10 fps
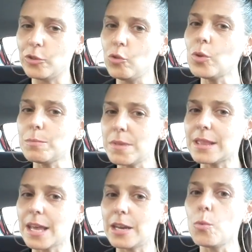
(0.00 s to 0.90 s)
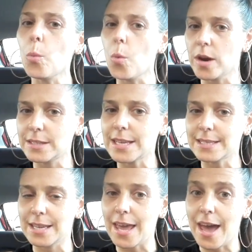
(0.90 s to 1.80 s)
do admit that it works
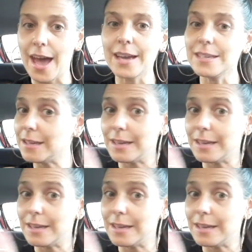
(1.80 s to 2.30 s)
as a gag.